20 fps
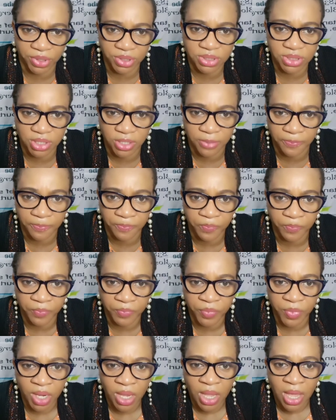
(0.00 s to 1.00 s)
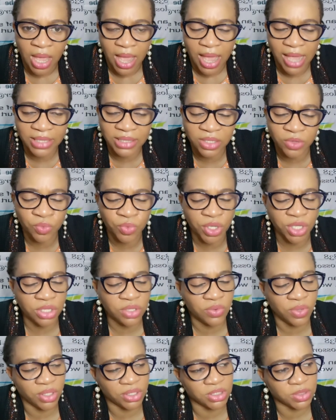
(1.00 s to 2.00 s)
them. And then when
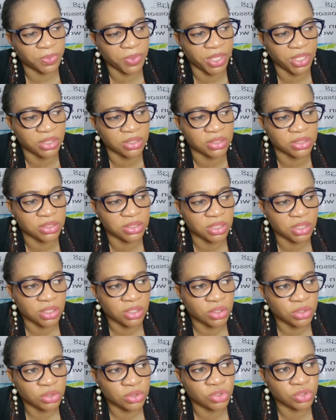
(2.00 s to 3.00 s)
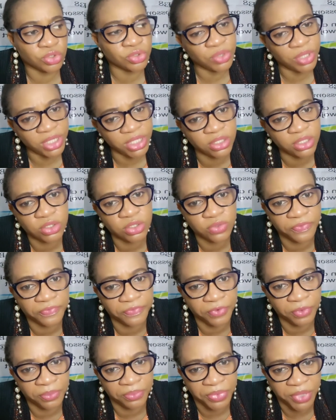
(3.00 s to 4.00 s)
you expect too little
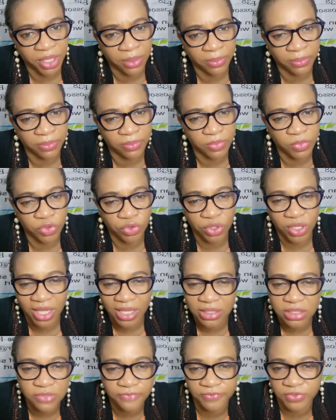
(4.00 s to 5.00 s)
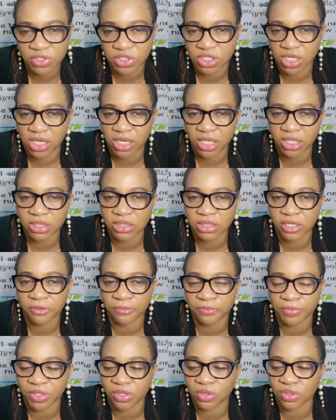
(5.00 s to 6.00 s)
from them, you can't even challenge
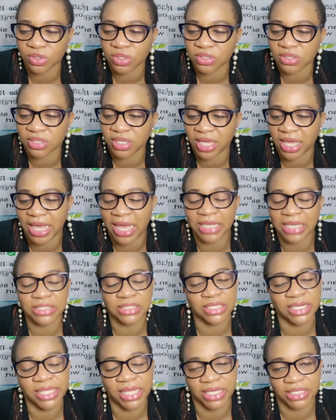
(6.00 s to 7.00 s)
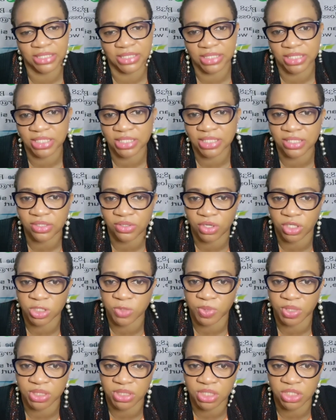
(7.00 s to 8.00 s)
them because they're actually exceeding your
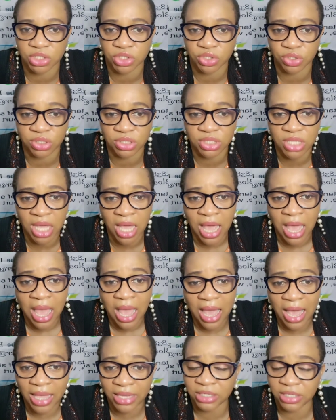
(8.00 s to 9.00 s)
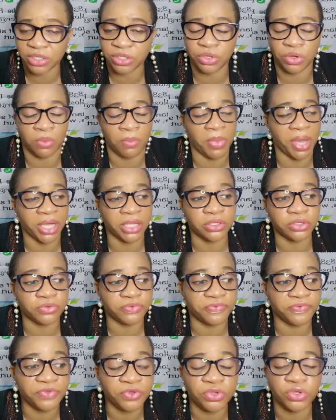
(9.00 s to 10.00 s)
expectations, and in your mind you
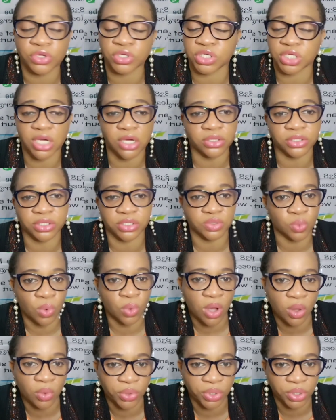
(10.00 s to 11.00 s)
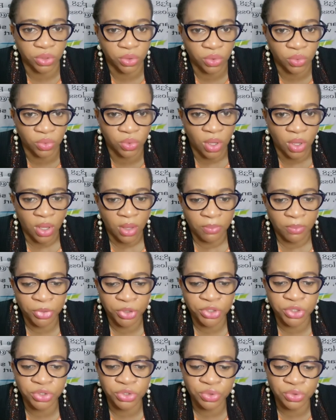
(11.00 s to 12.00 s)
feel your child is wowing you, but
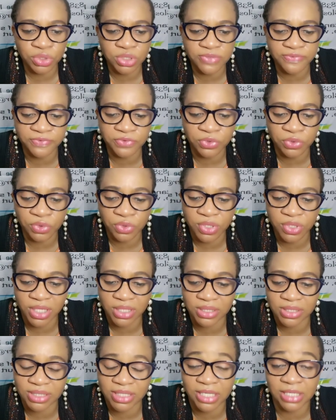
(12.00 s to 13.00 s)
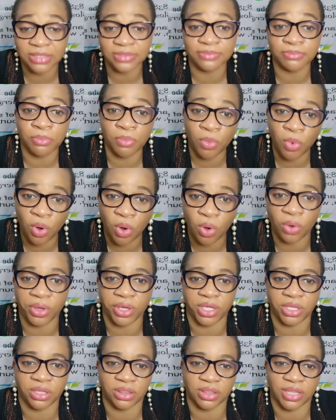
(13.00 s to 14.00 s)
you don't even know that there's more
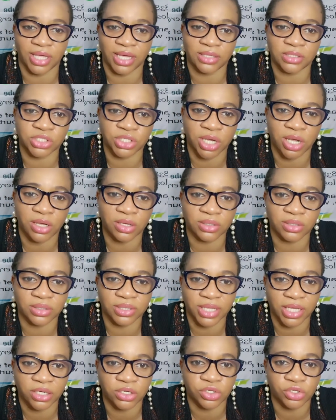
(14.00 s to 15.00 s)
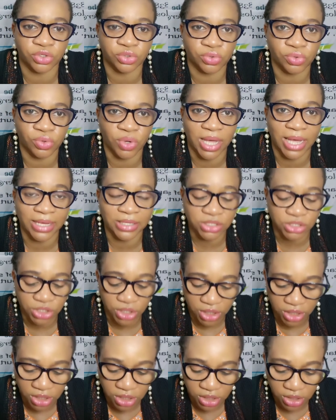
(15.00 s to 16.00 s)
in that child than you
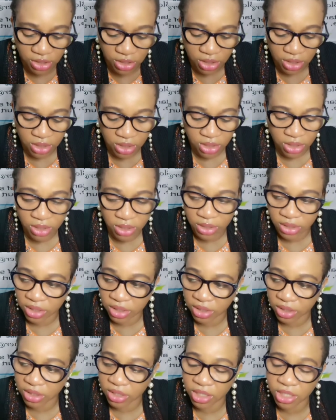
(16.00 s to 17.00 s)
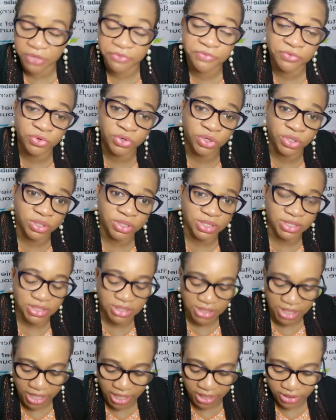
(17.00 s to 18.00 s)
actually even
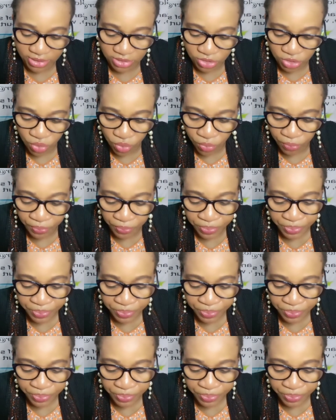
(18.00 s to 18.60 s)
understand. So